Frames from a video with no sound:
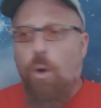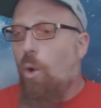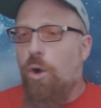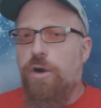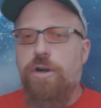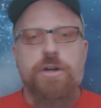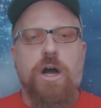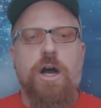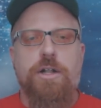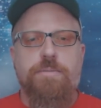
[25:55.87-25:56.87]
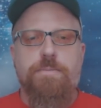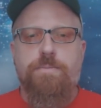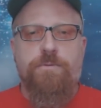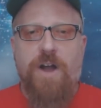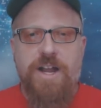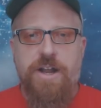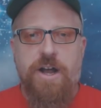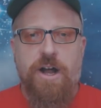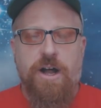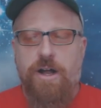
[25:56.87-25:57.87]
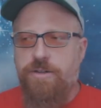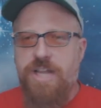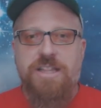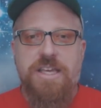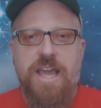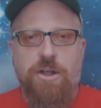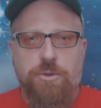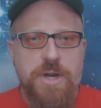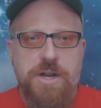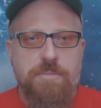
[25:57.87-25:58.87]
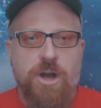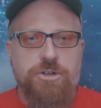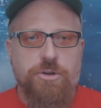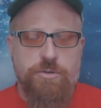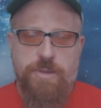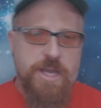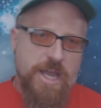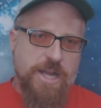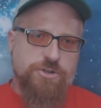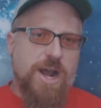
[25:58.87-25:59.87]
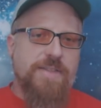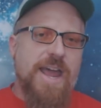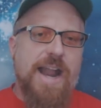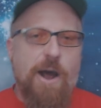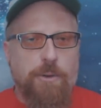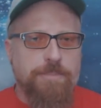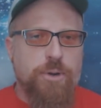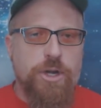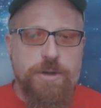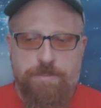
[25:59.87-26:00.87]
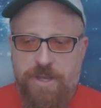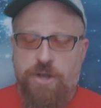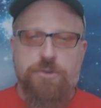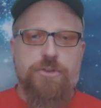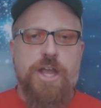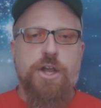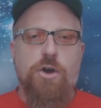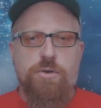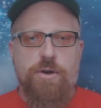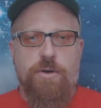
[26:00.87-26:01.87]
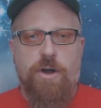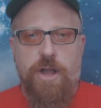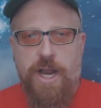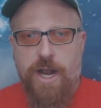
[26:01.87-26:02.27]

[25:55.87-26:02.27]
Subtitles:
or find a deadly Gallerina mushroom and dry that out and put it in pills, and go to